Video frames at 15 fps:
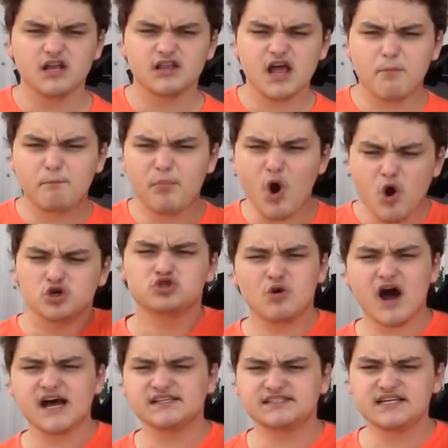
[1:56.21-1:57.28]
The
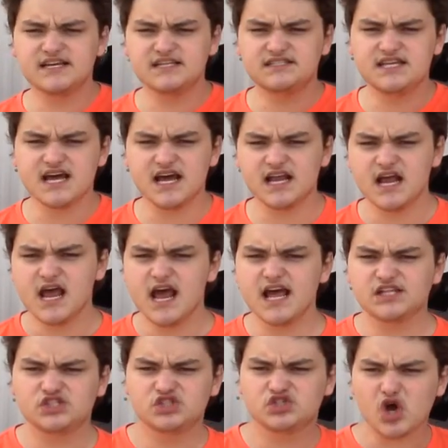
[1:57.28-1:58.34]
bourgeoisie did.
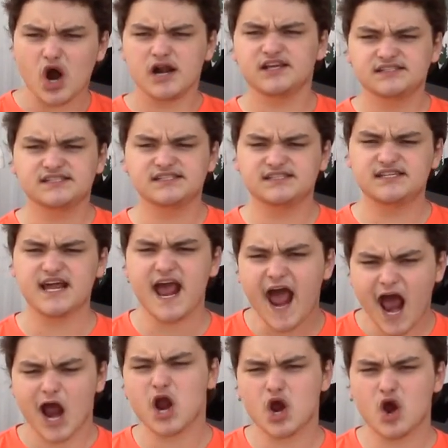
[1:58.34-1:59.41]
It started since the
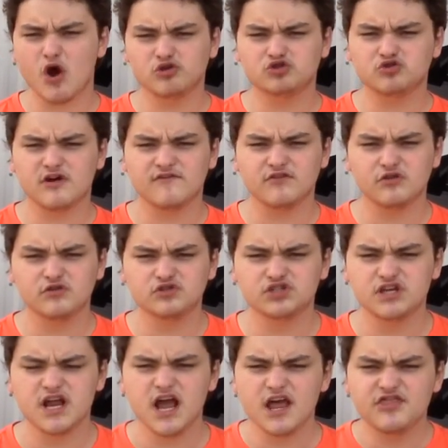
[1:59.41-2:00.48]
agriculture
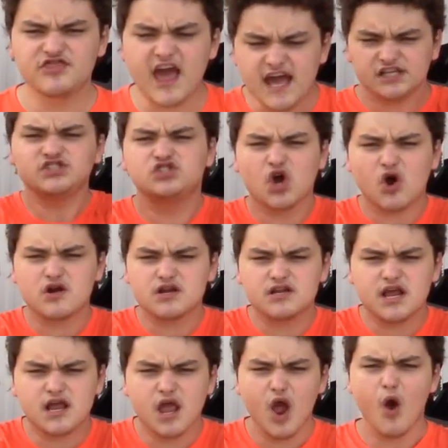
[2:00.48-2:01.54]
revolution. They started
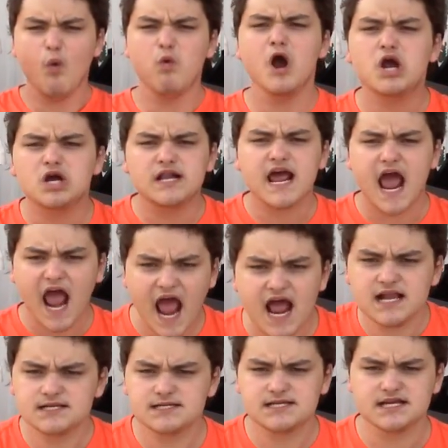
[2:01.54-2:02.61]
it. We're gonna end